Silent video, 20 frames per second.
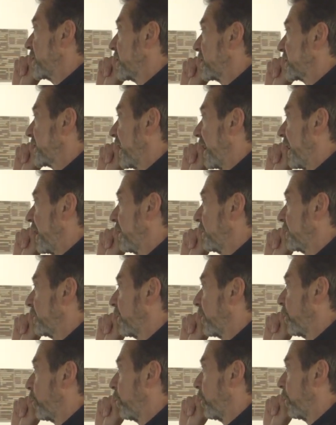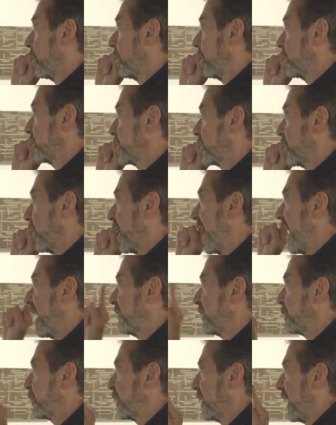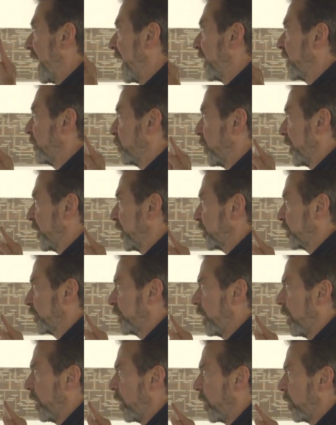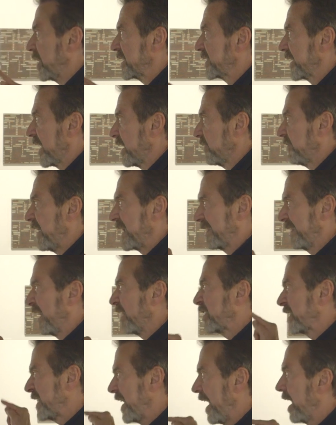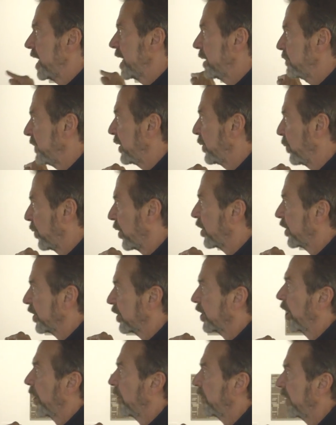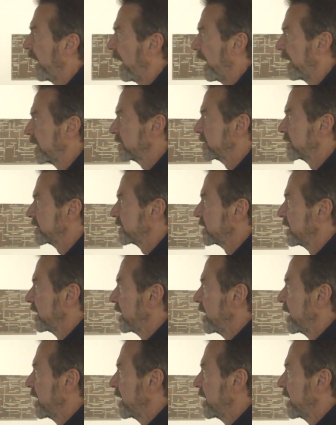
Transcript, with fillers: you say, do I have a plan of where to go? It's kind of like they're telling me where to go next.